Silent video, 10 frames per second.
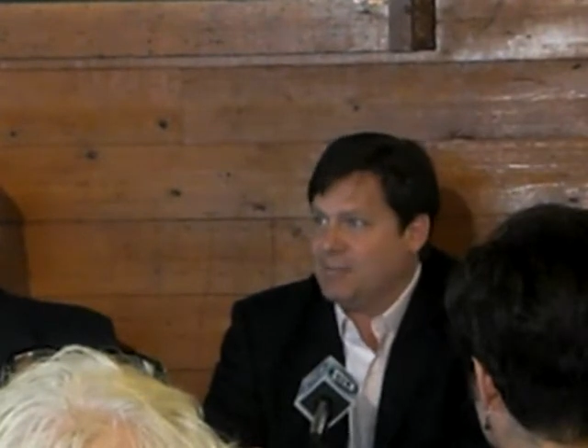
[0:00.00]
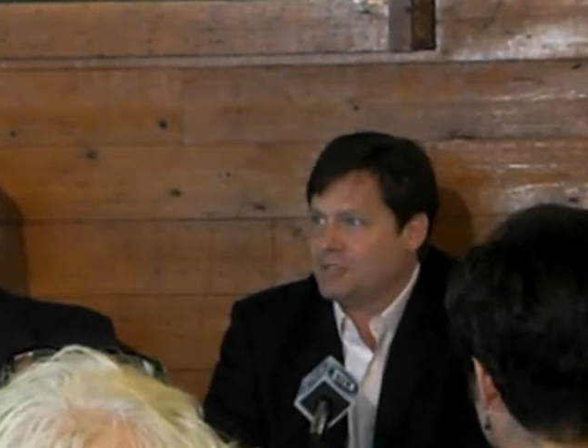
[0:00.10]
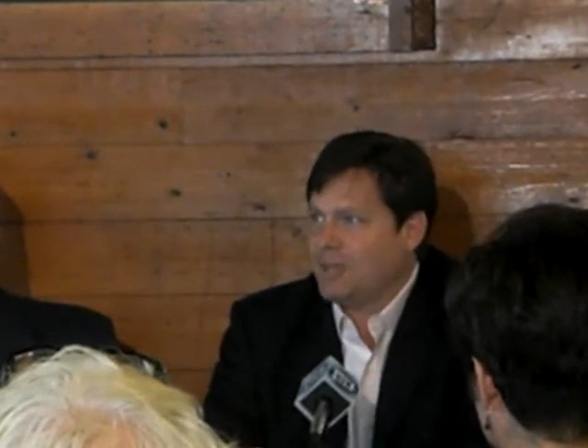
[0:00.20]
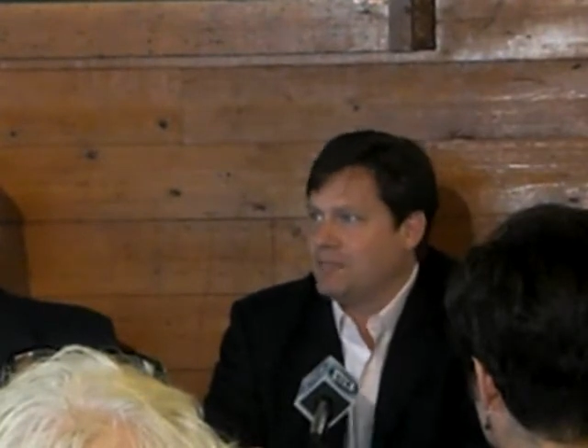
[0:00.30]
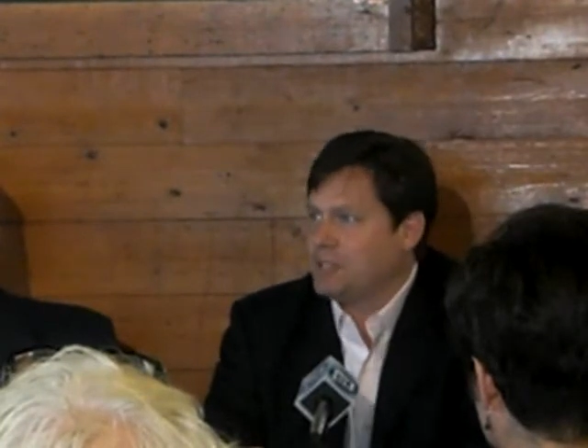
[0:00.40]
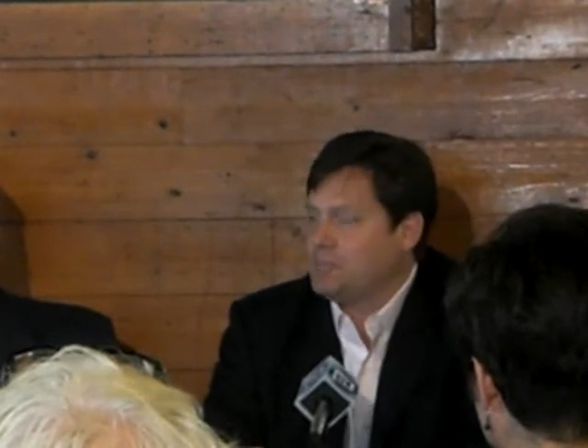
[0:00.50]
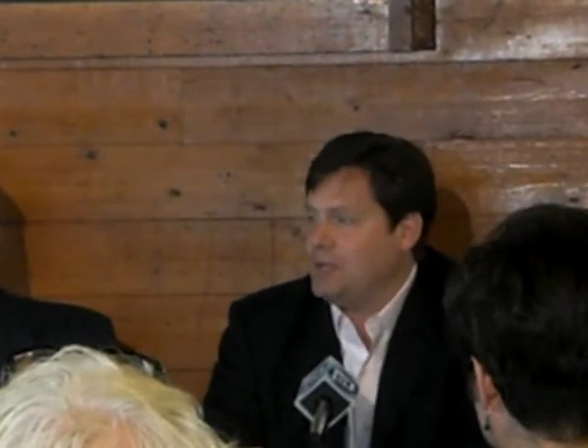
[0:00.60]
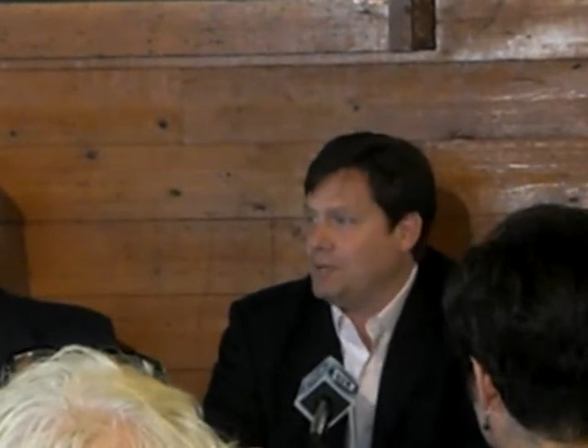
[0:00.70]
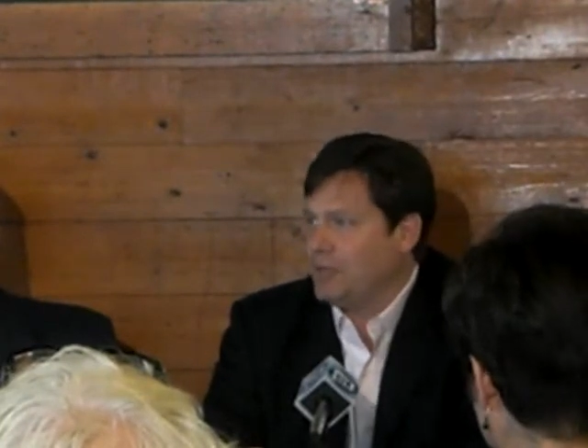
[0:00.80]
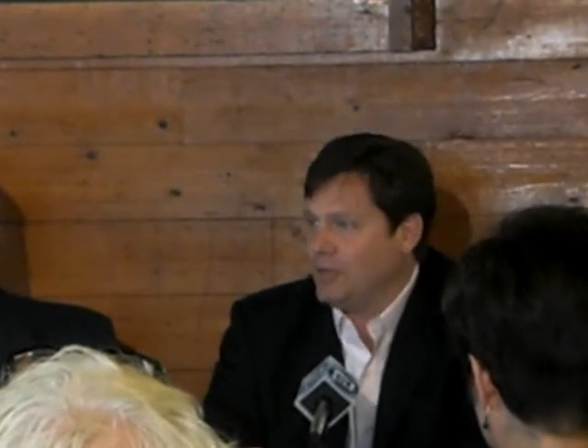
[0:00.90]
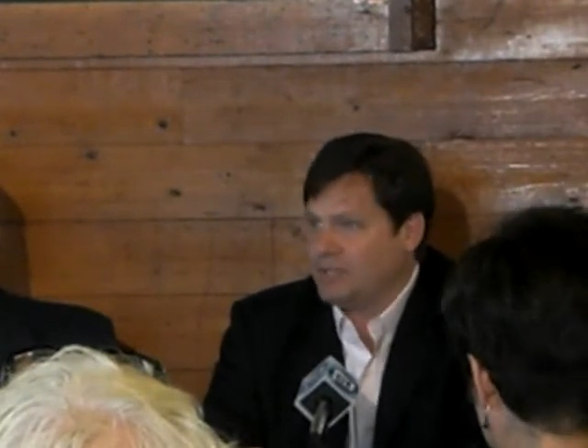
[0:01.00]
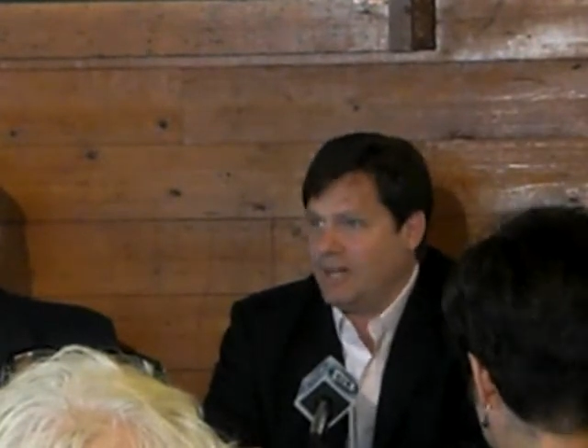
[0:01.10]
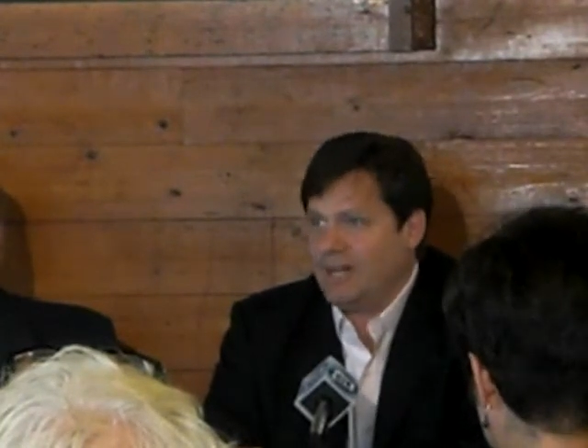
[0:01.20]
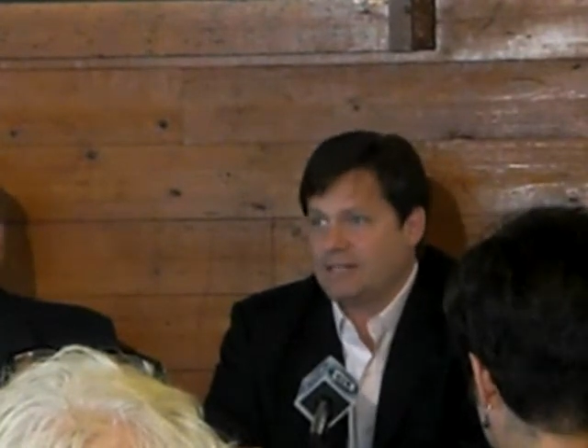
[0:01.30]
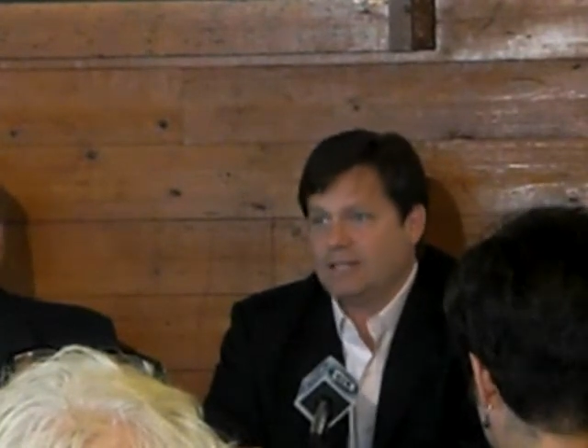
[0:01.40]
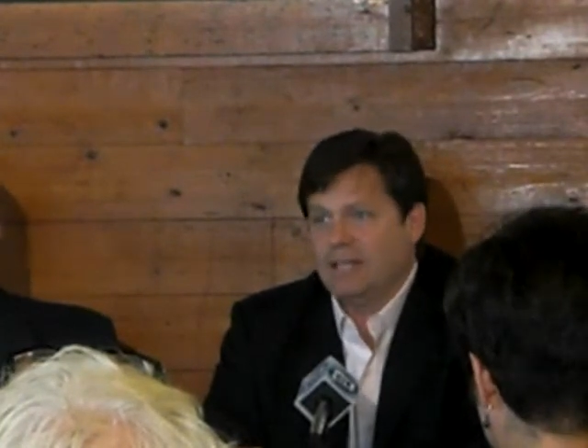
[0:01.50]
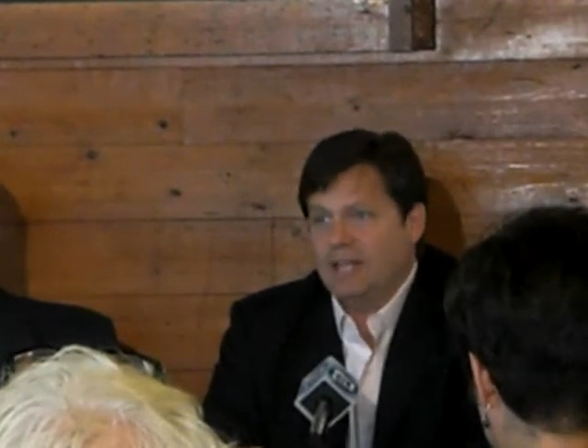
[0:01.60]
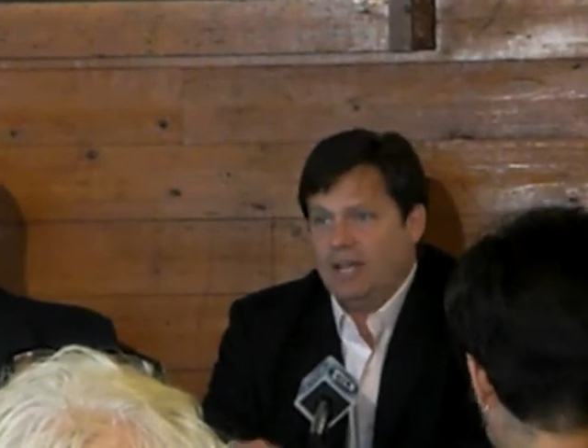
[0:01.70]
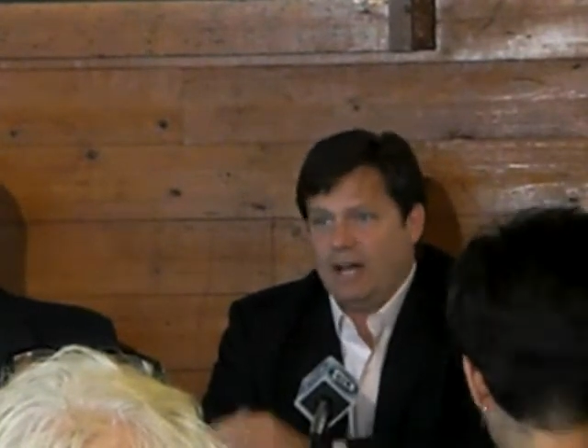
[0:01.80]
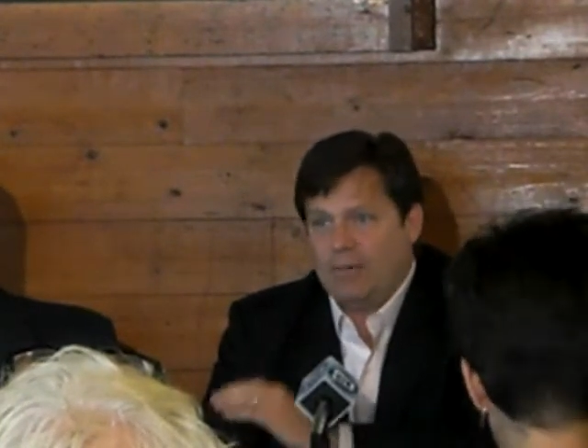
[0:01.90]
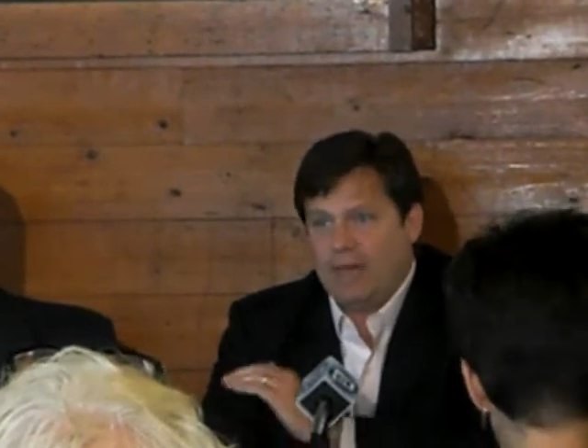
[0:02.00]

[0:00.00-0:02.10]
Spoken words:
It's tough to compete with those guys.